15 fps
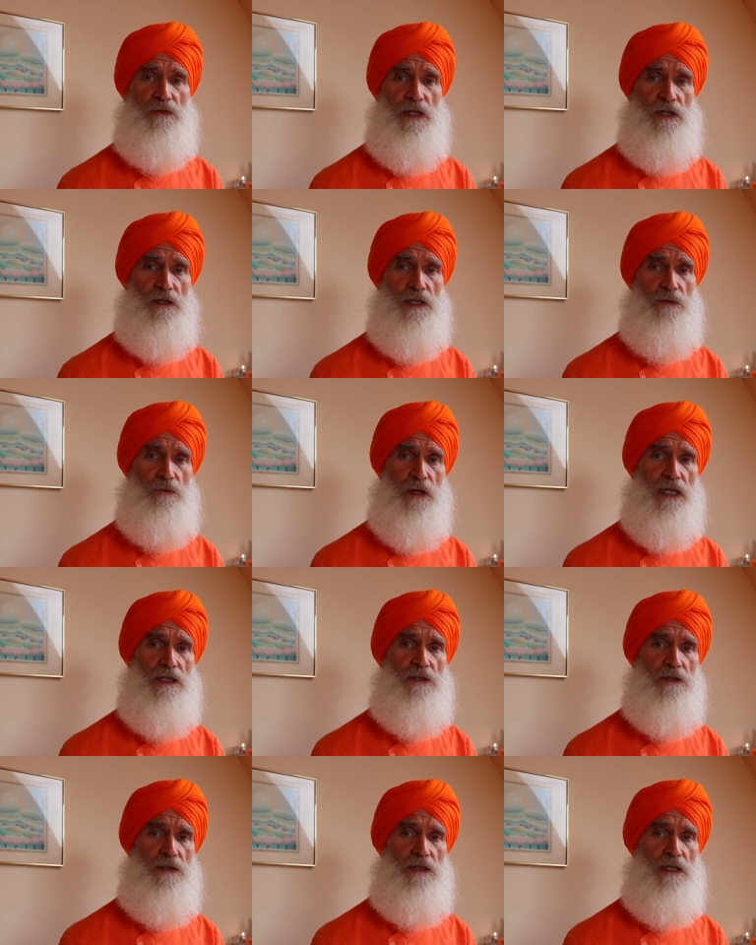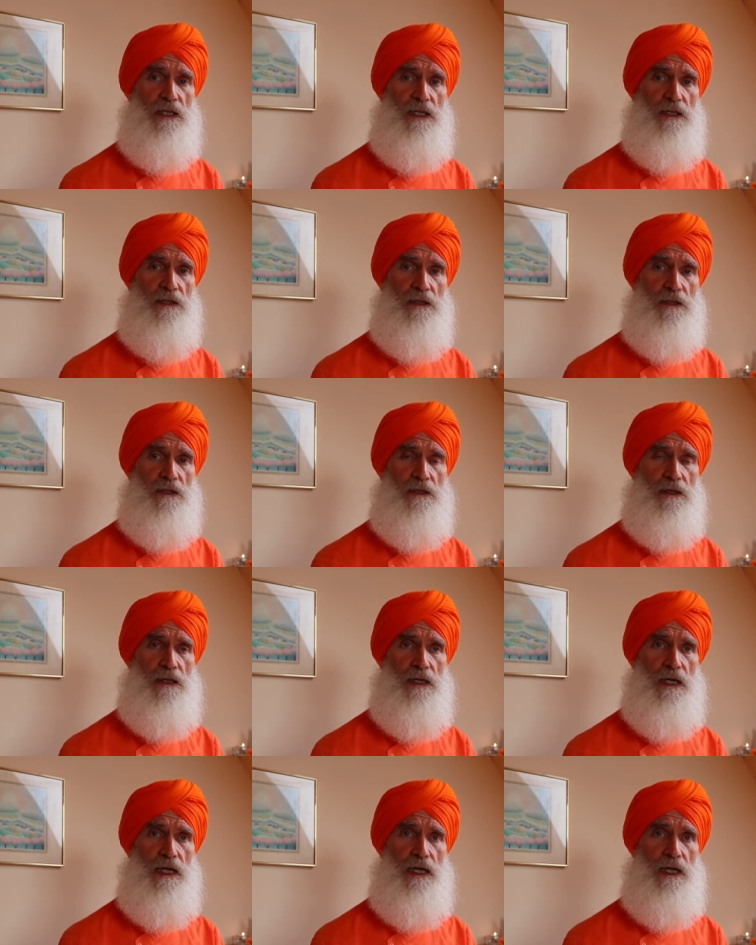fairly regularly,
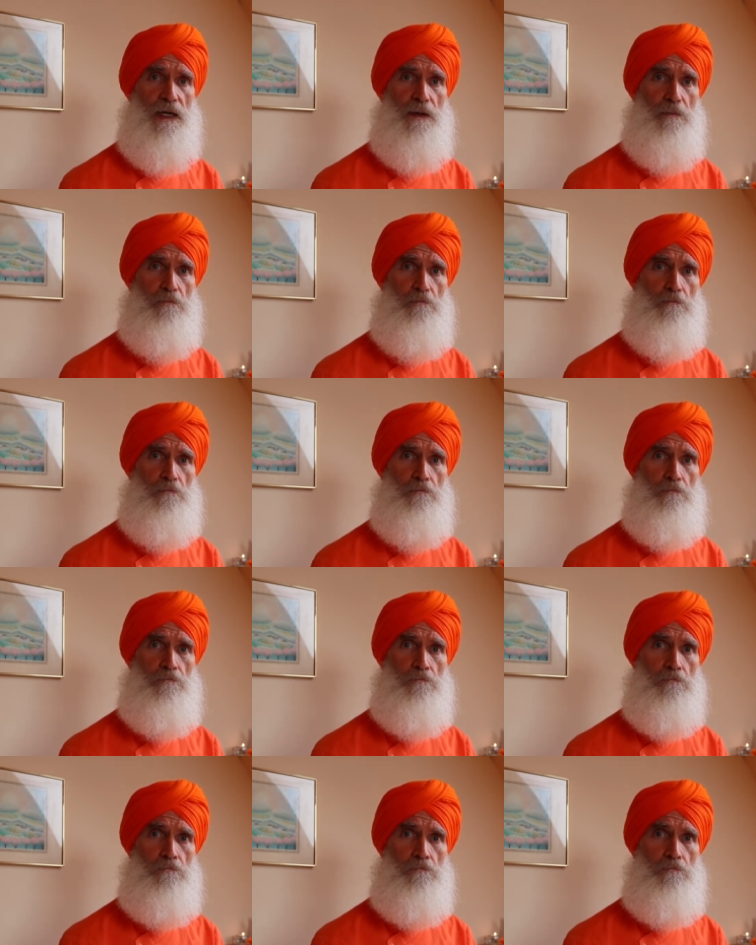um,